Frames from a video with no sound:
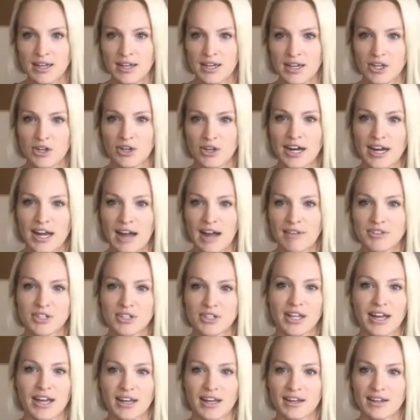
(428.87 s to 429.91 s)
you kind of have to
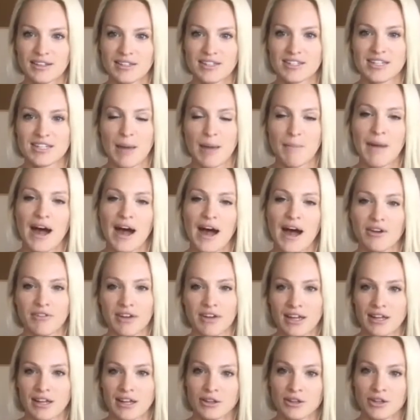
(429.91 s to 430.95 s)
like step out of
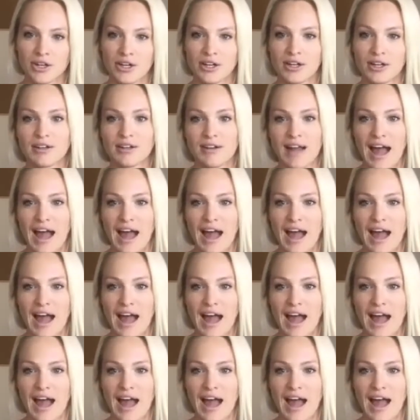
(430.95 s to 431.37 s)
it and look